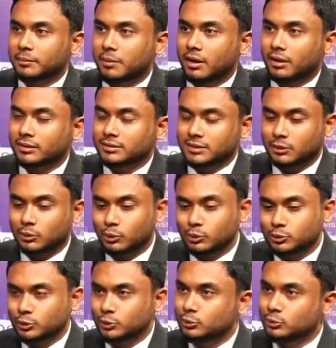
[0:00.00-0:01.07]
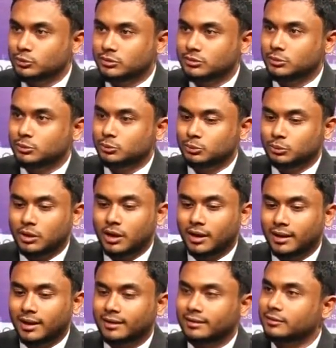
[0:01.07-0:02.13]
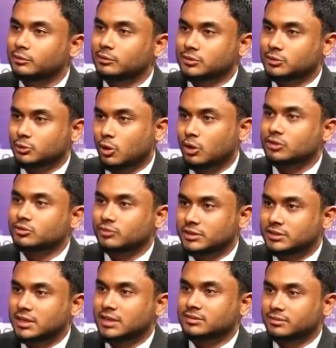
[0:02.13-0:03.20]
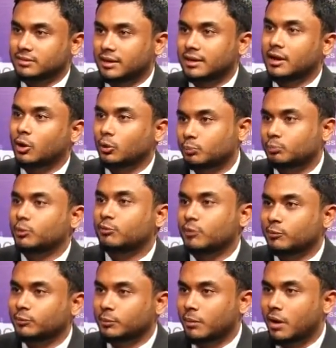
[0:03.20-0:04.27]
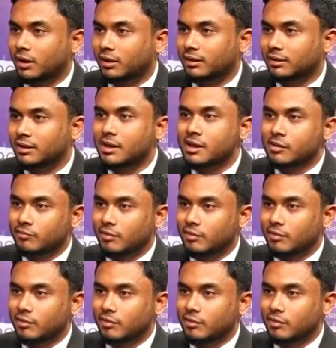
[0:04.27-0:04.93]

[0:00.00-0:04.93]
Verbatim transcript: markets and also you you highlighted the stocks which has really outperformed the market yeah.